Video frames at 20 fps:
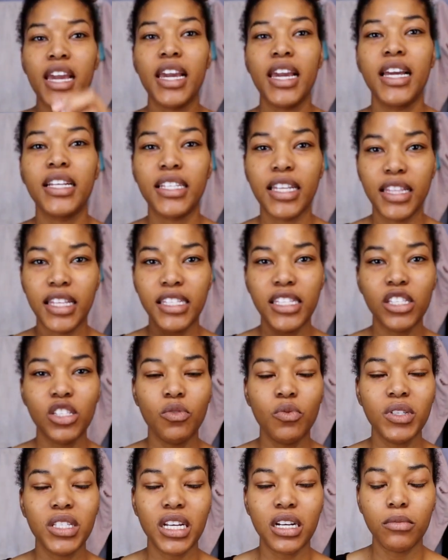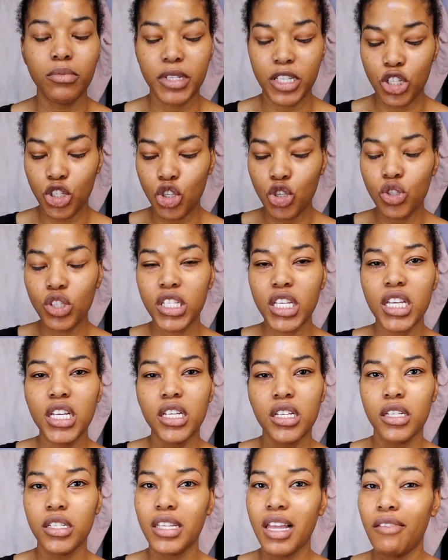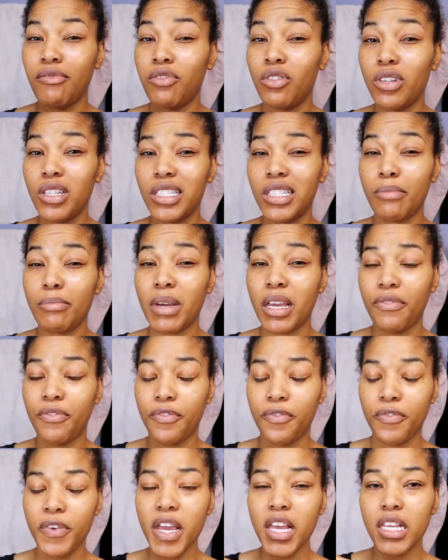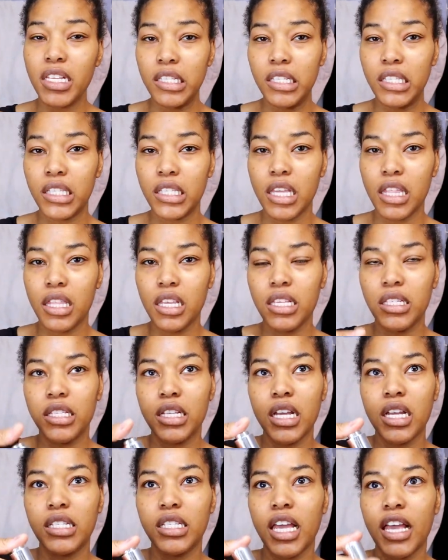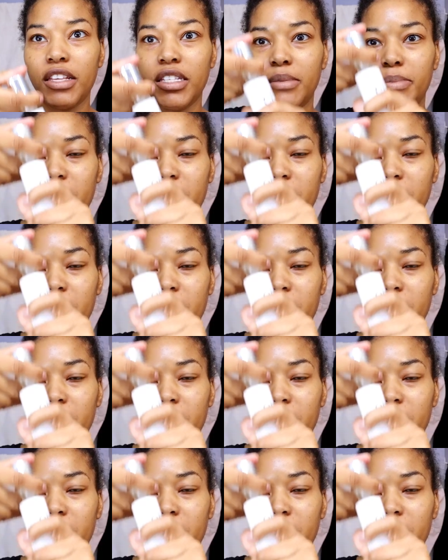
And this is the one that I'll be using because I've noticed that my face these days has